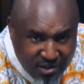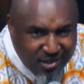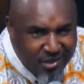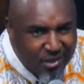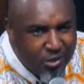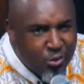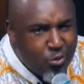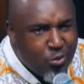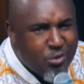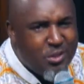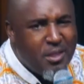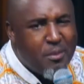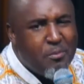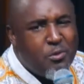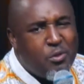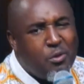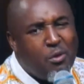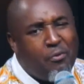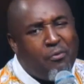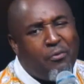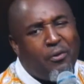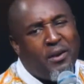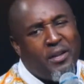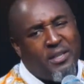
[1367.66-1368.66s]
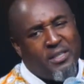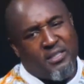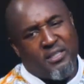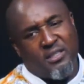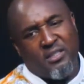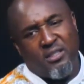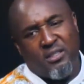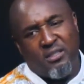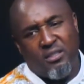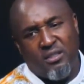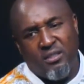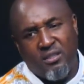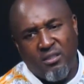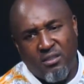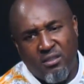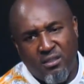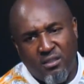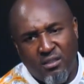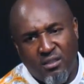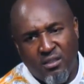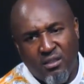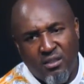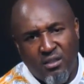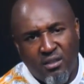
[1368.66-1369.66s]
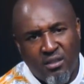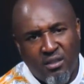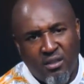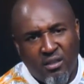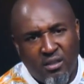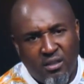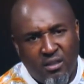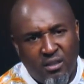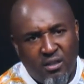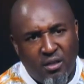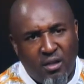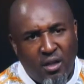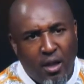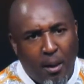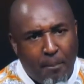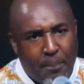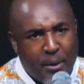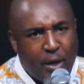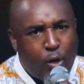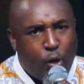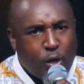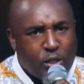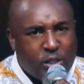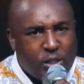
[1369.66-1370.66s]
do them to your friends. Because